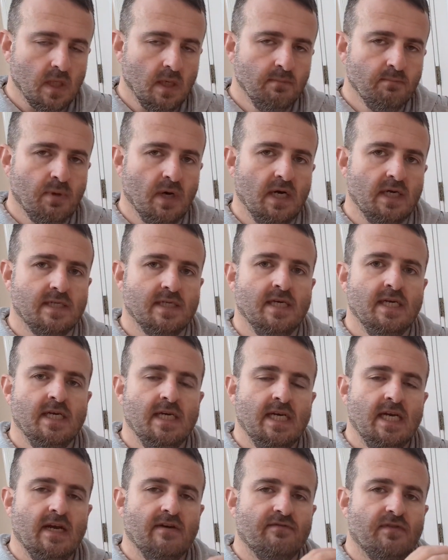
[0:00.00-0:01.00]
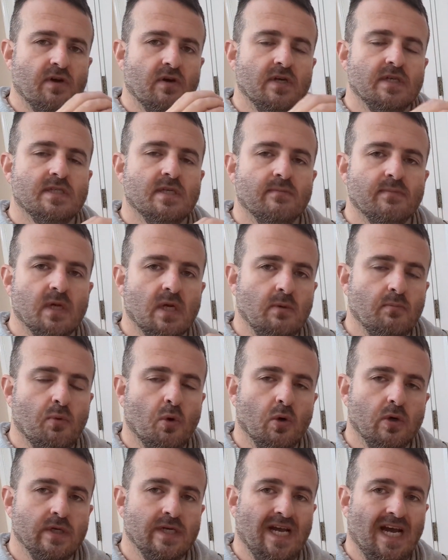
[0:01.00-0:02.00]
But if there is something
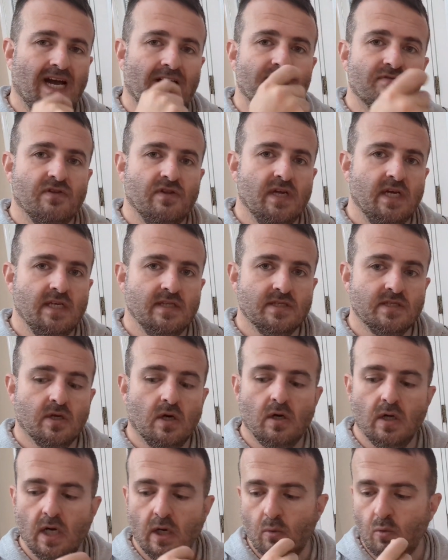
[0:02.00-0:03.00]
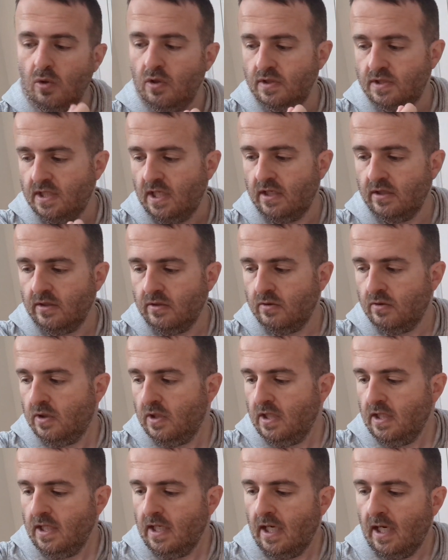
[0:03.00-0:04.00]
important after the install, I will tell you.
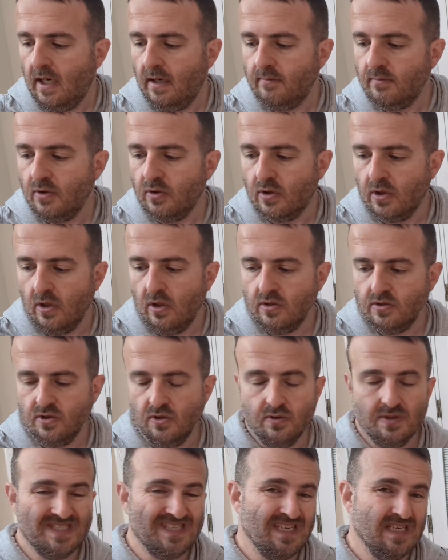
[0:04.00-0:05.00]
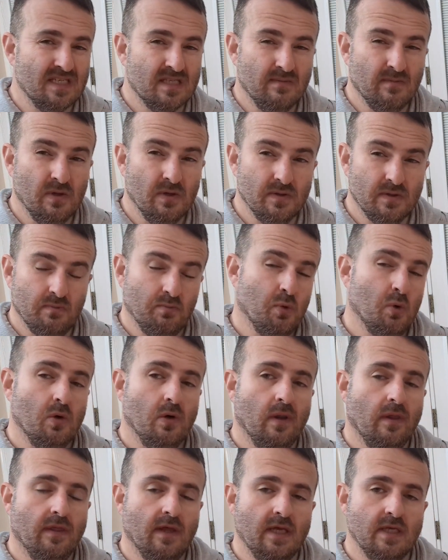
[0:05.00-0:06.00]
Um, you can also see some of those
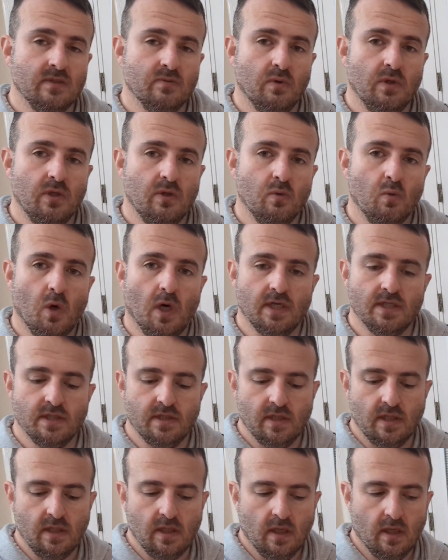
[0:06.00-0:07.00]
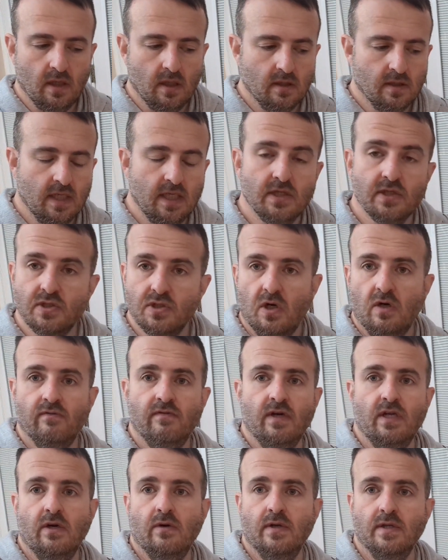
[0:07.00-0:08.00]
important things when you watch the uh, install
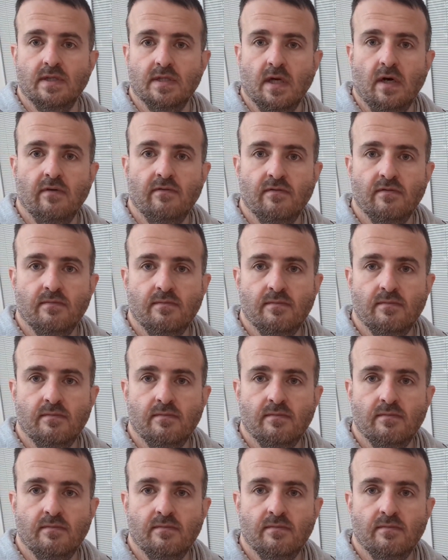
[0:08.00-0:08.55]
video itself.